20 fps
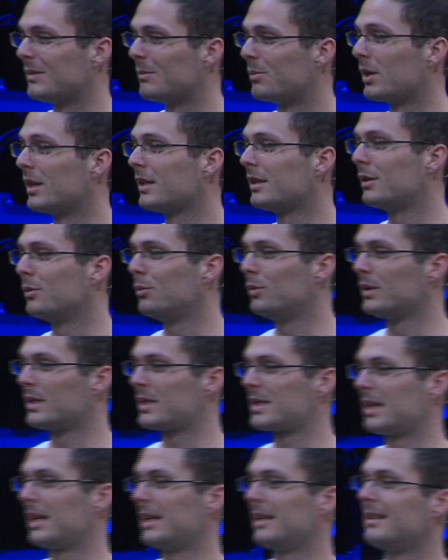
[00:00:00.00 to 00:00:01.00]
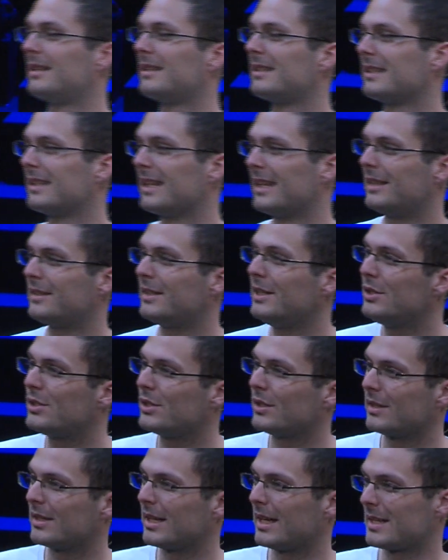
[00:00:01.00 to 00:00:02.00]
brother will send a
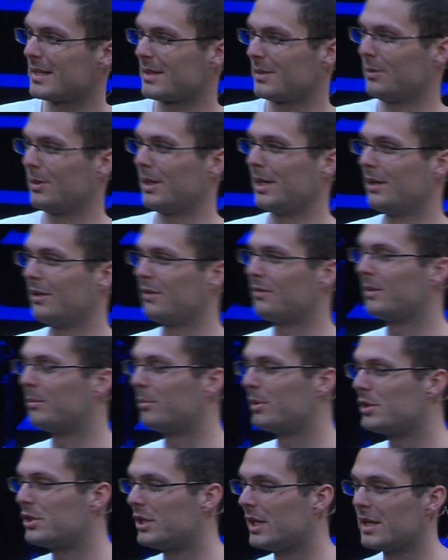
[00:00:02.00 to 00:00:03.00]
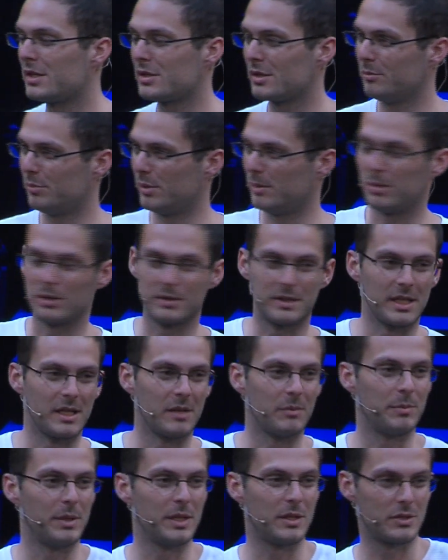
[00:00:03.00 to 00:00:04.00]
T-shirt as a way of appreciation. People take
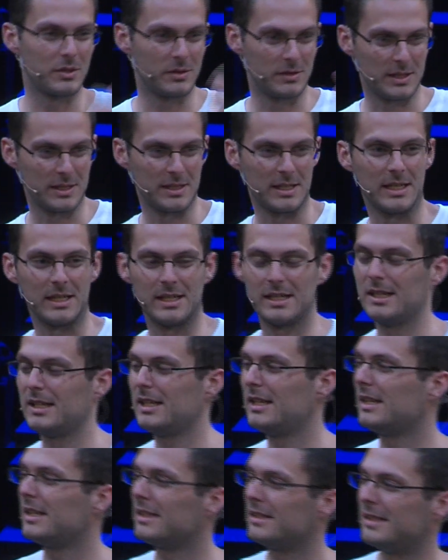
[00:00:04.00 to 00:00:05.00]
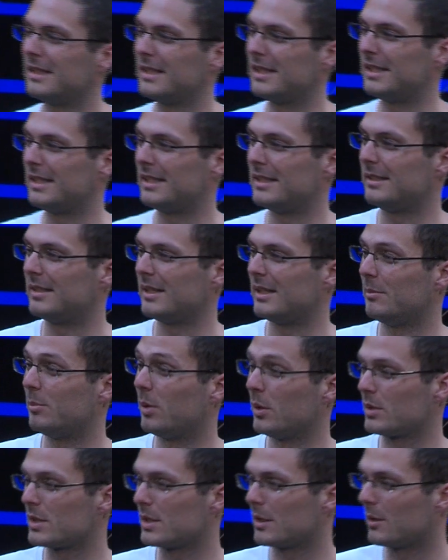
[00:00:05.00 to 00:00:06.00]
a picture and then they
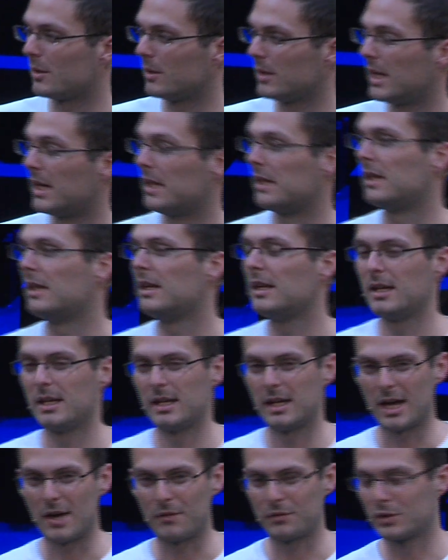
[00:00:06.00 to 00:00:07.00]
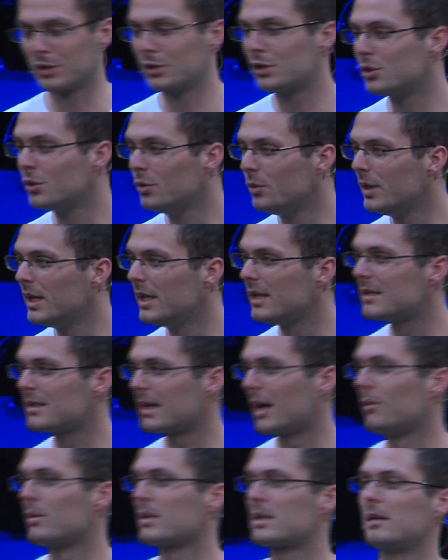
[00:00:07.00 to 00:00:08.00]
post it online. After 2 weeks,
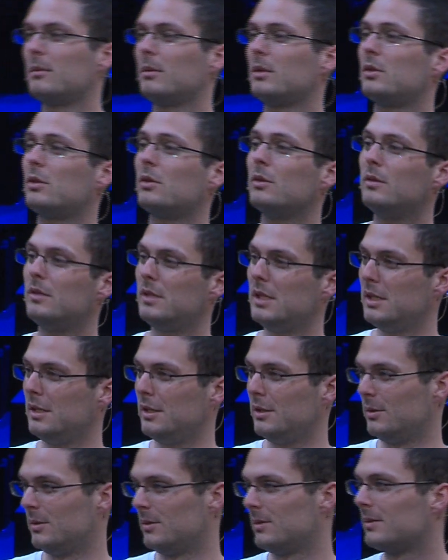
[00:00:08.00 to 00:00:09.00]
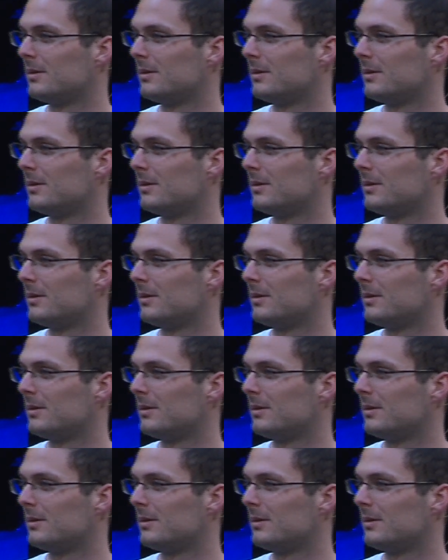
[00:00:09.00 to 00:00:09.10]
I was able to continue